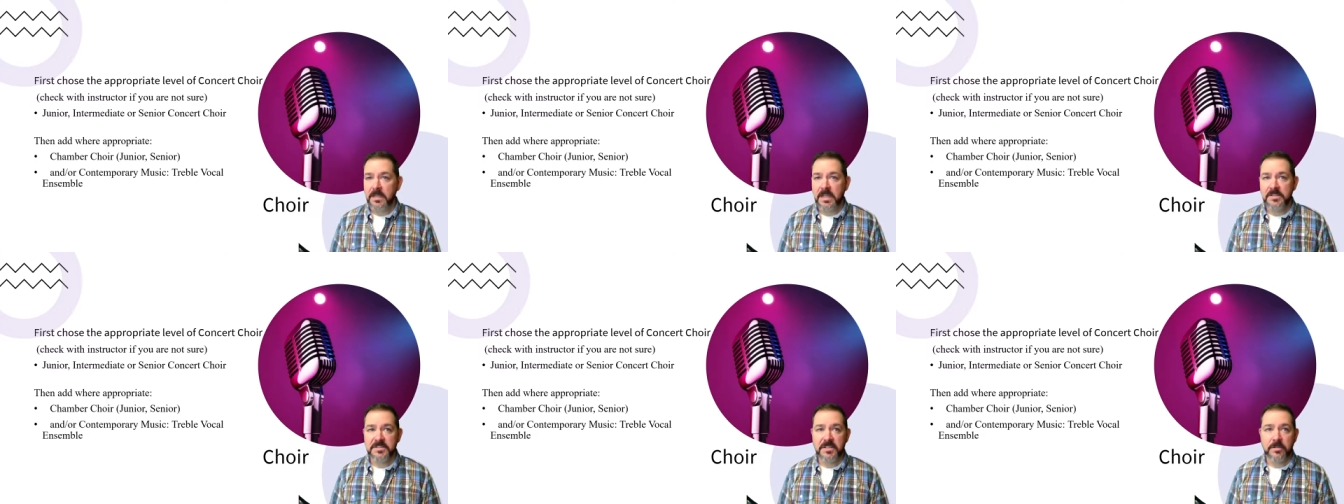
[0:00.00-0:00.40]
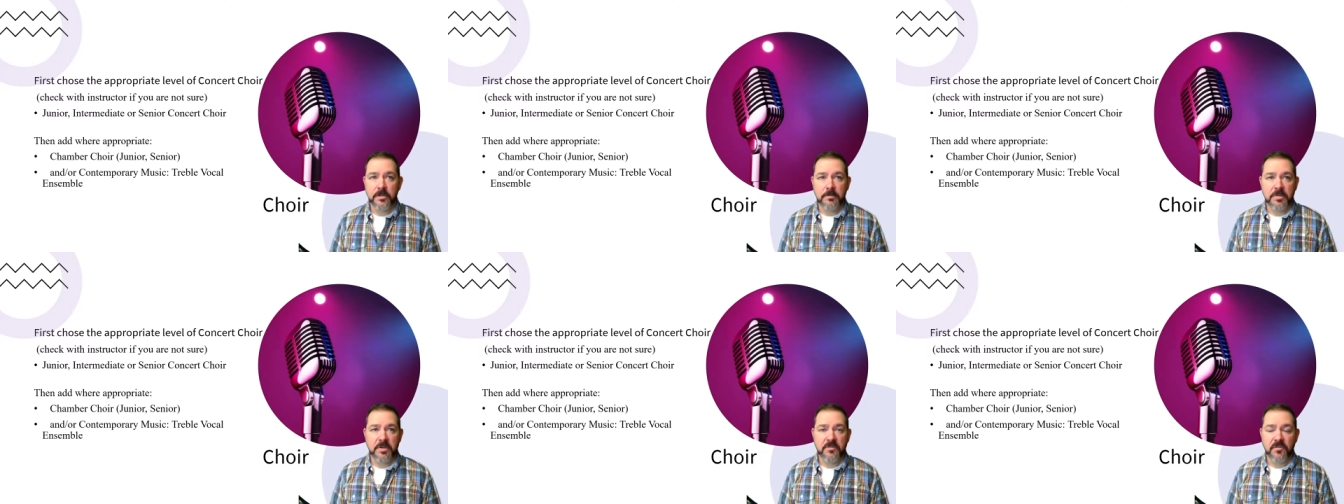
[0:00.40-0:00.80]
And there's a
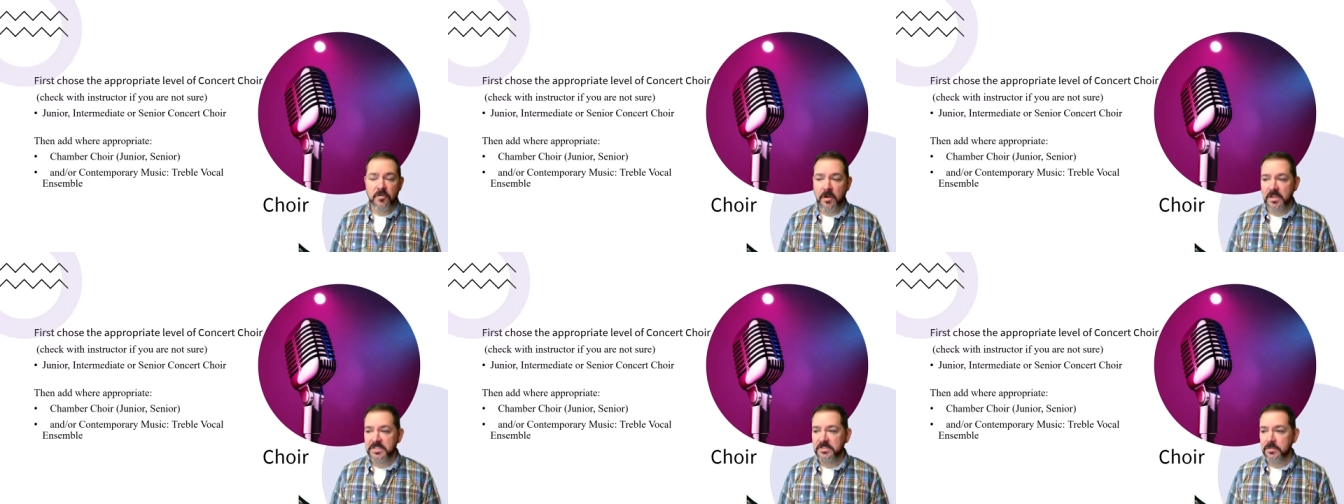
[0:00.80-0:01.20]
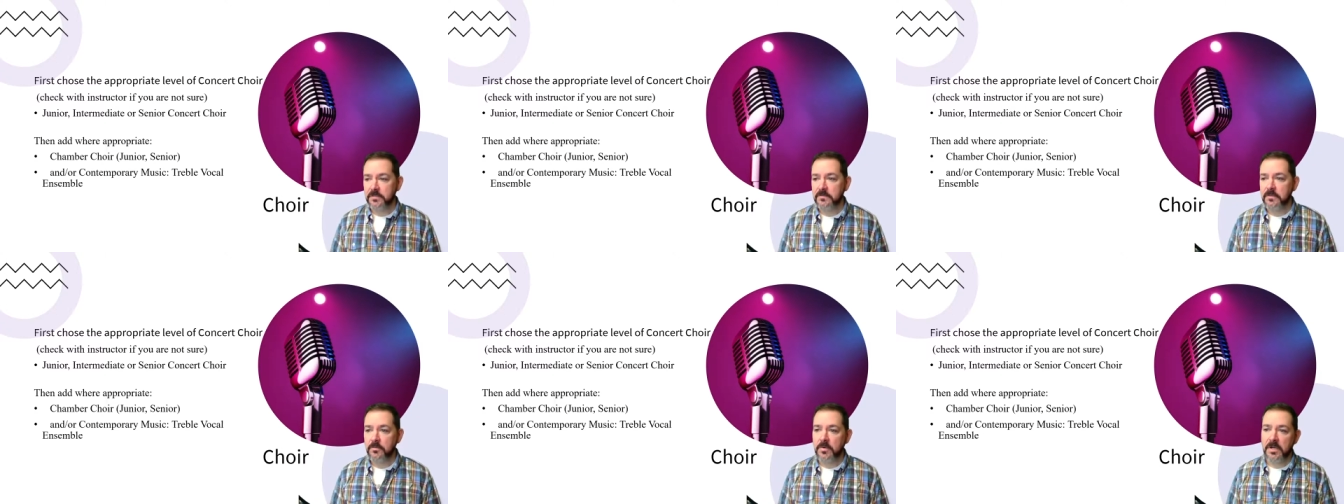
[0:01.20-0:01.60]
little bit of
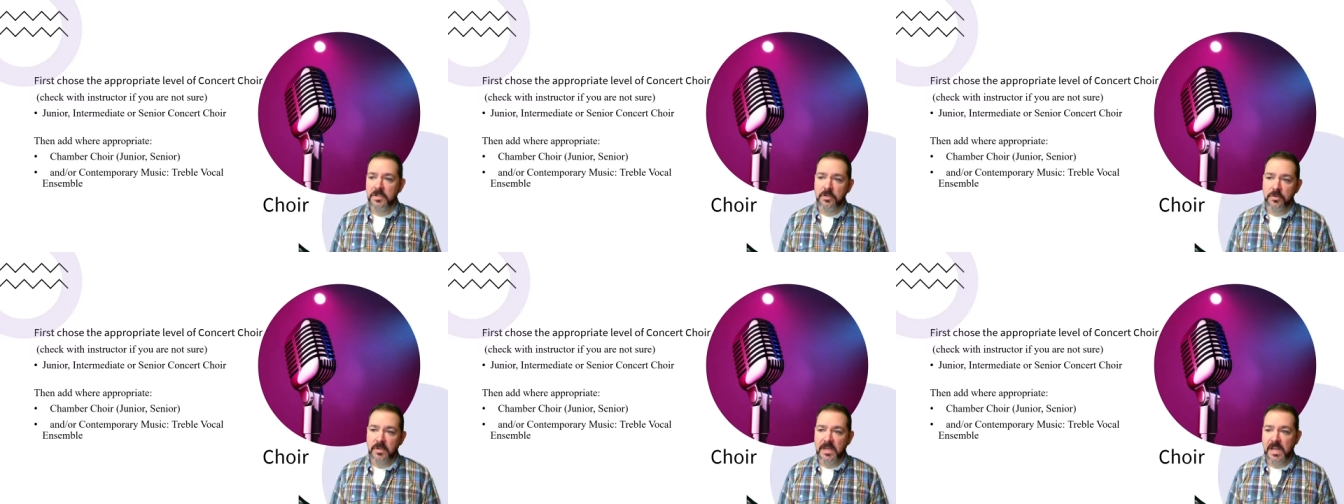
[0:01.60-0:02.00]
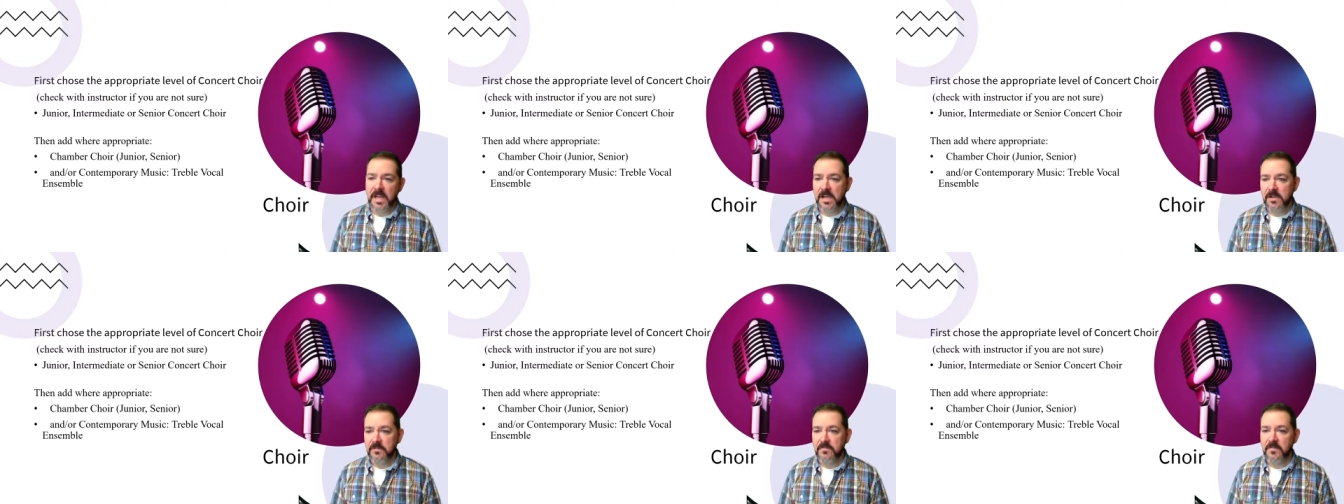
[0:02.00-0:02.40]
crossover where you could
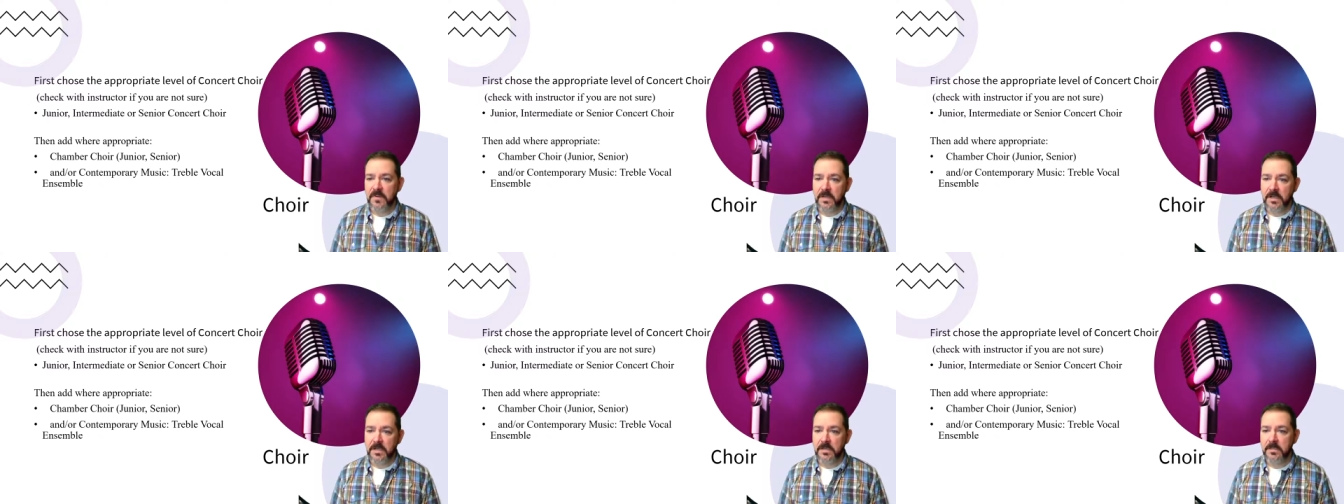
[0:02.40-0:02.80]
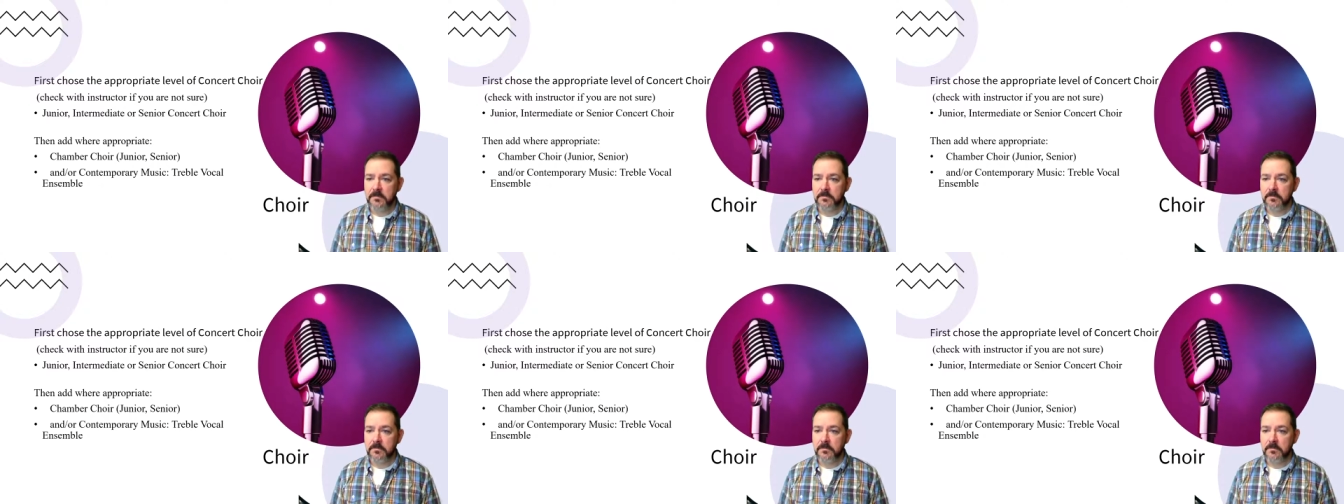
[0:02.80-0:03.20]
have,
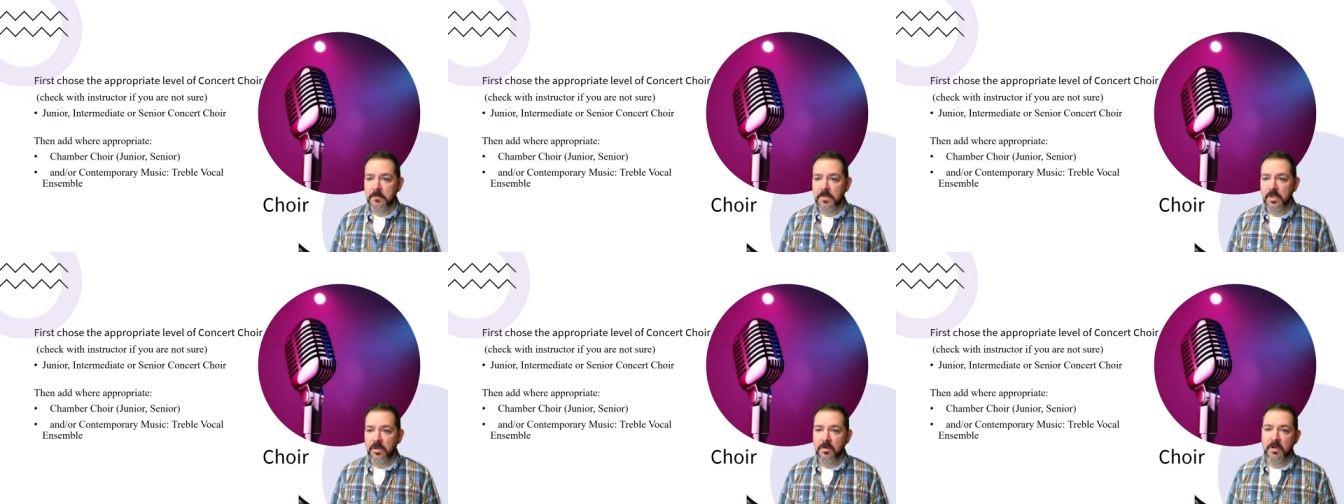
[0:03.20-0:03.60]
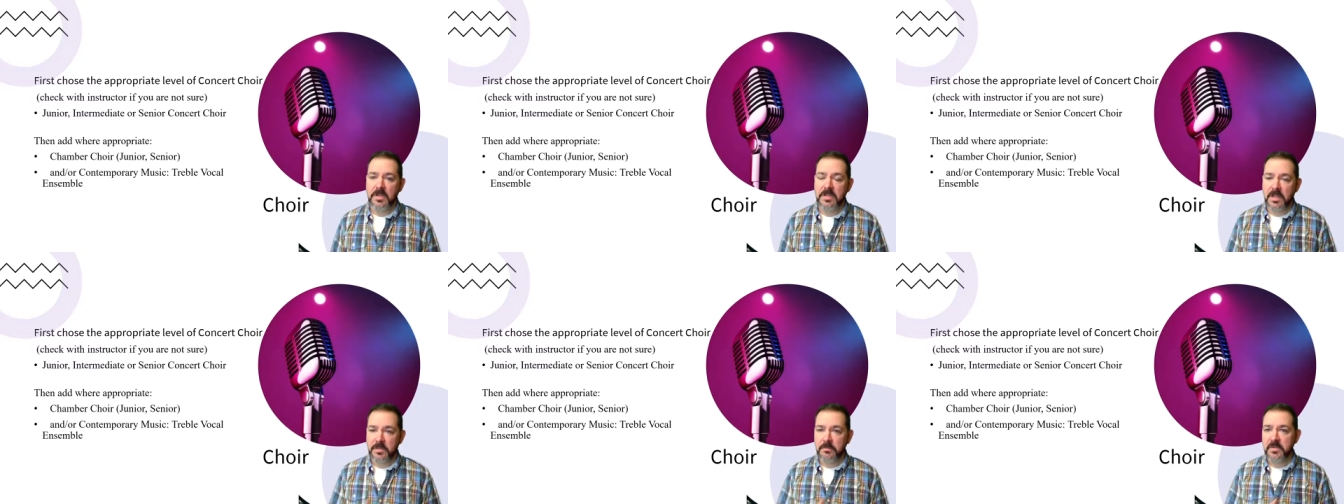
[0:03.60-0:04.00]
um, you know,
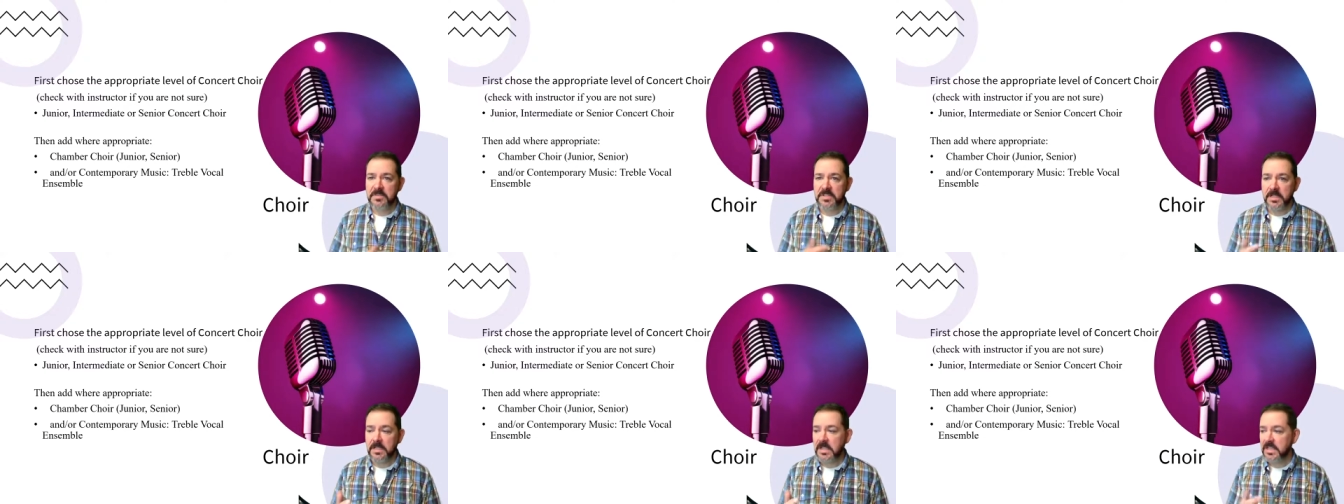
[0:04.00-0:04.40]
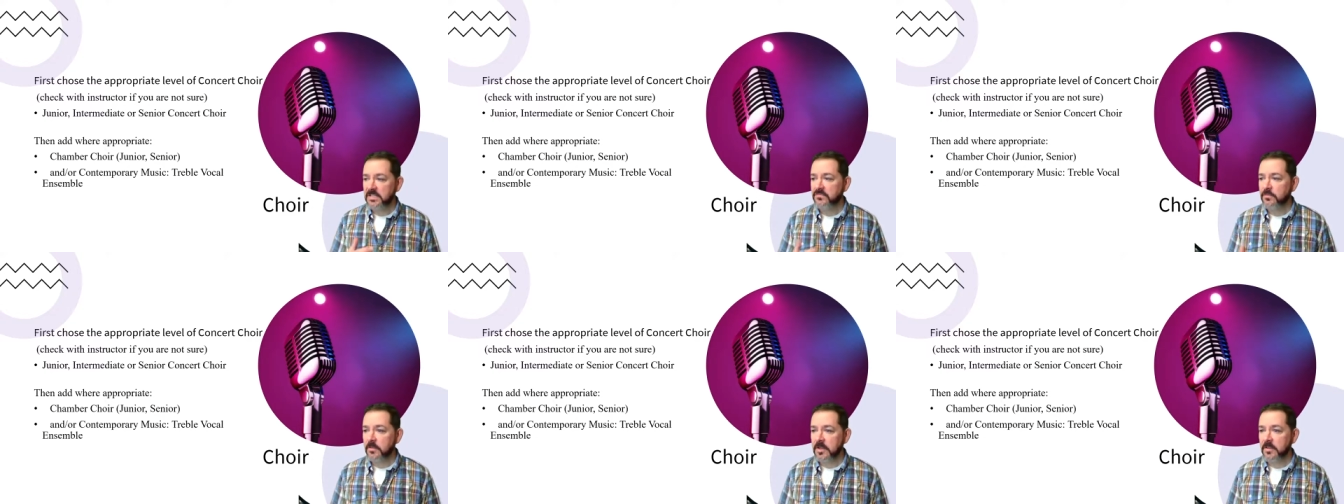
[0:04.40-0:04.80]
another music
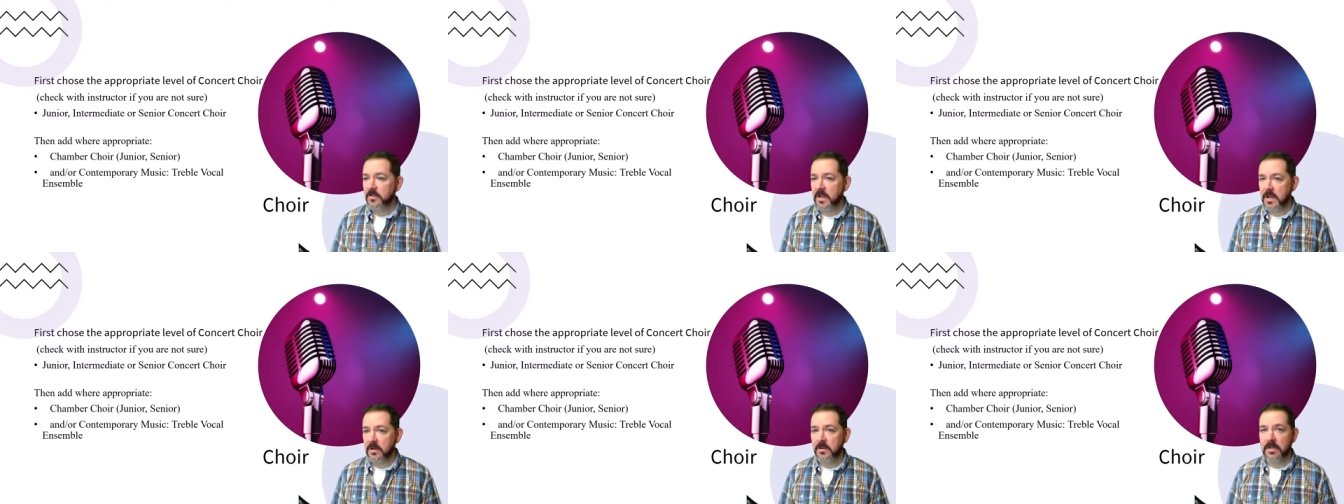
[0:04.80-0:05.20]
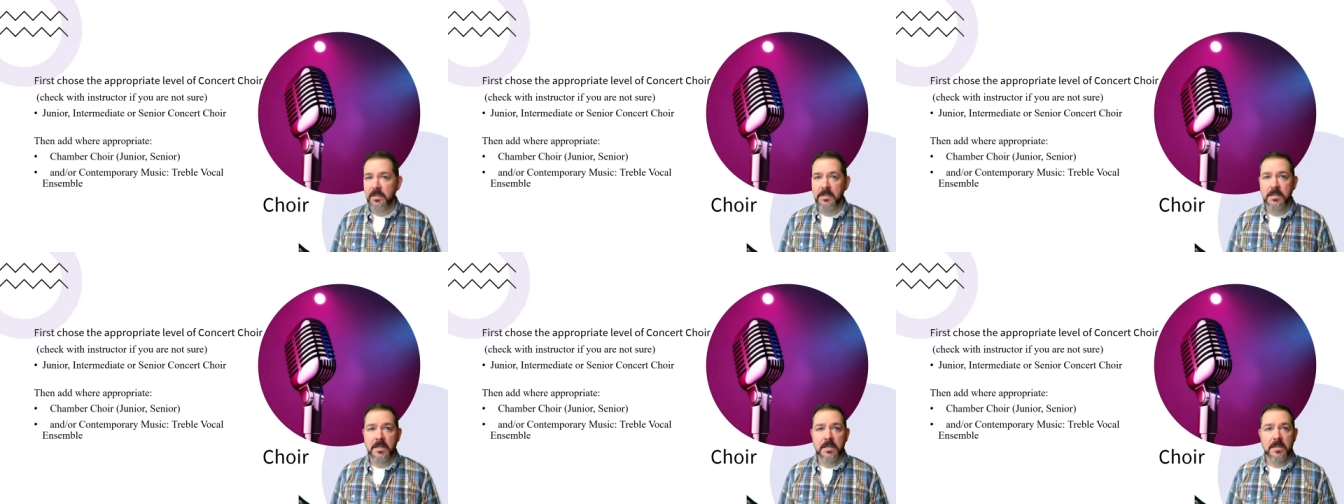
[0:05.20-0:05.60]
class from another
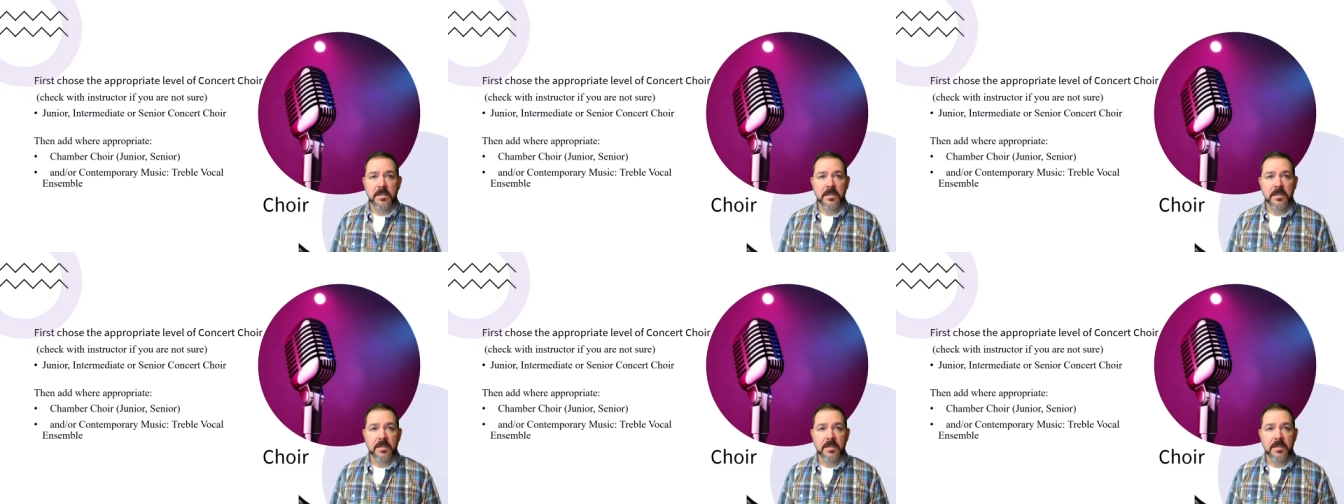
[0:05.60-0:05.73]
area.